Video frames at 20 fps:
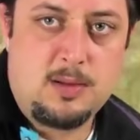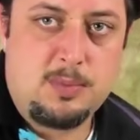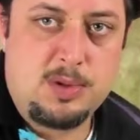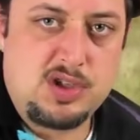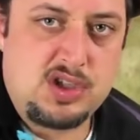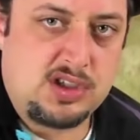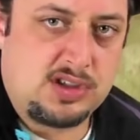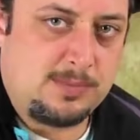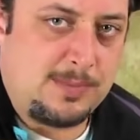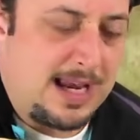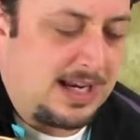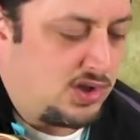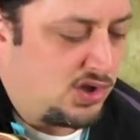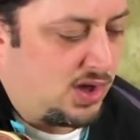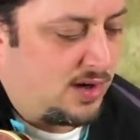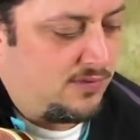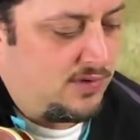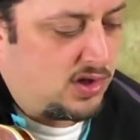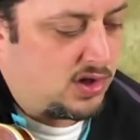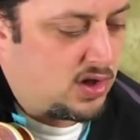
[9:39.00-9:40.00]
But just make
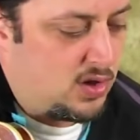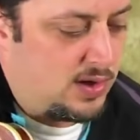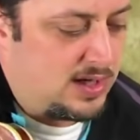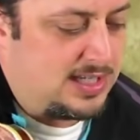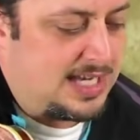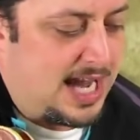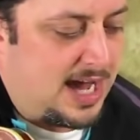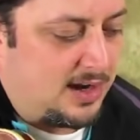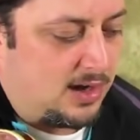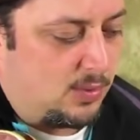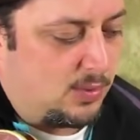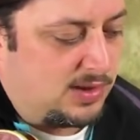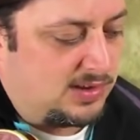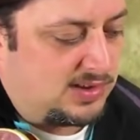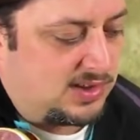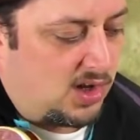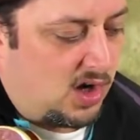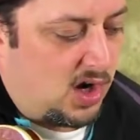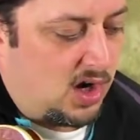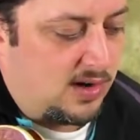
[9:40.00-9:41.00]
sure if you're going down, it
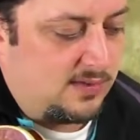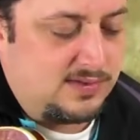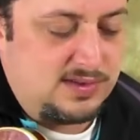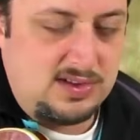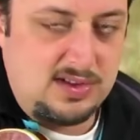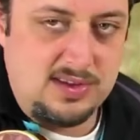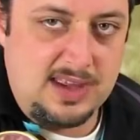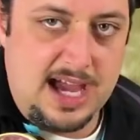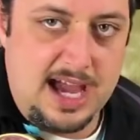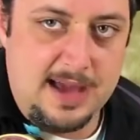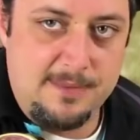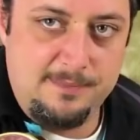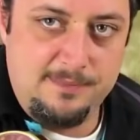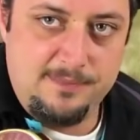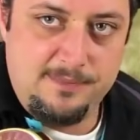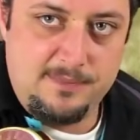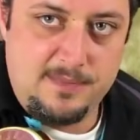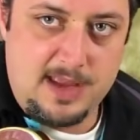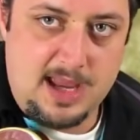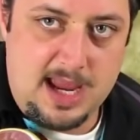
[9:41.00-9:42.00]
resolves to that
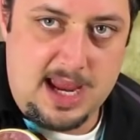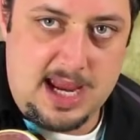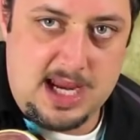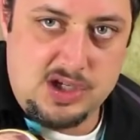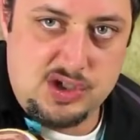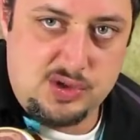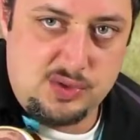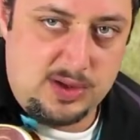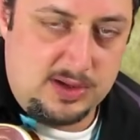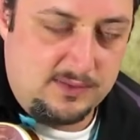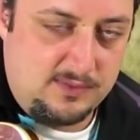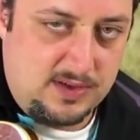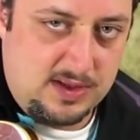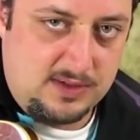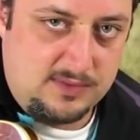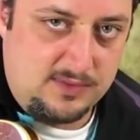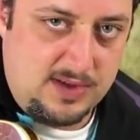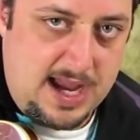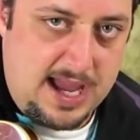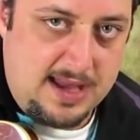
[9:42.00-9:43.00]
A string
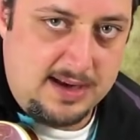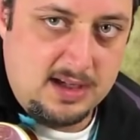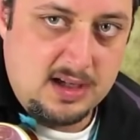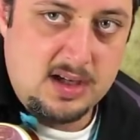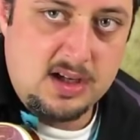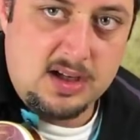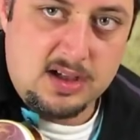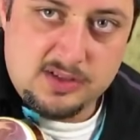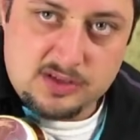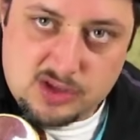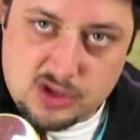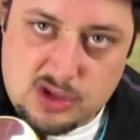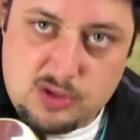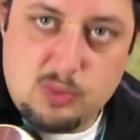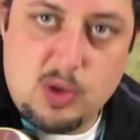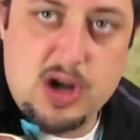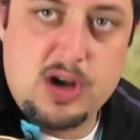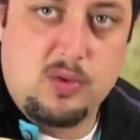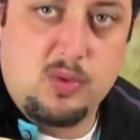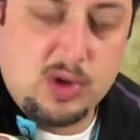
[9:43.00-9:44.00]
5th fret. So you
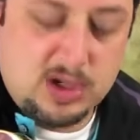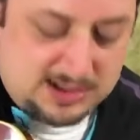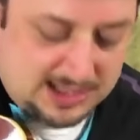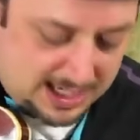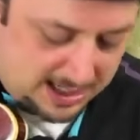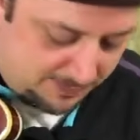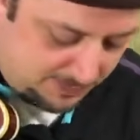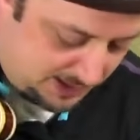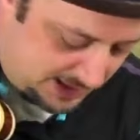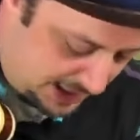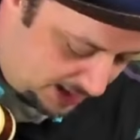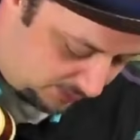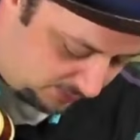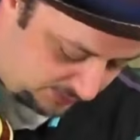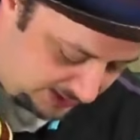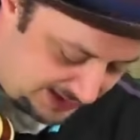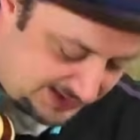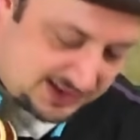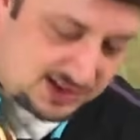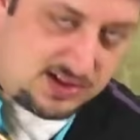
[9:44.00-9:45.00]
want to work that up and
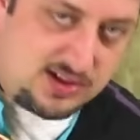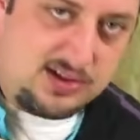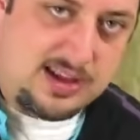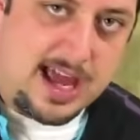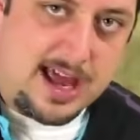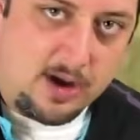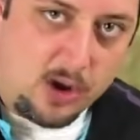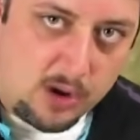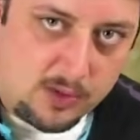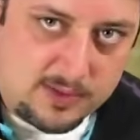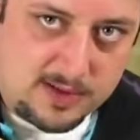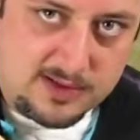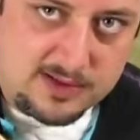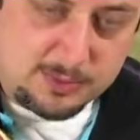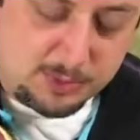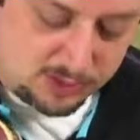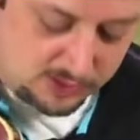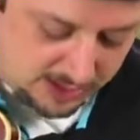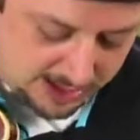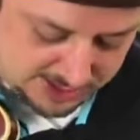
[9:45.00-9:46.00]
down. Listen to that over this
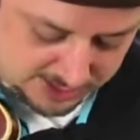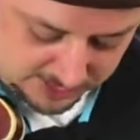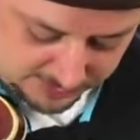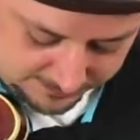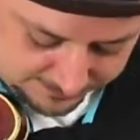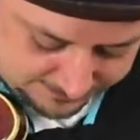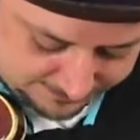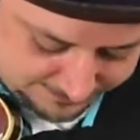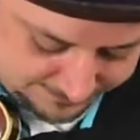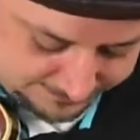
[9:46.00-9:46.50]
progression.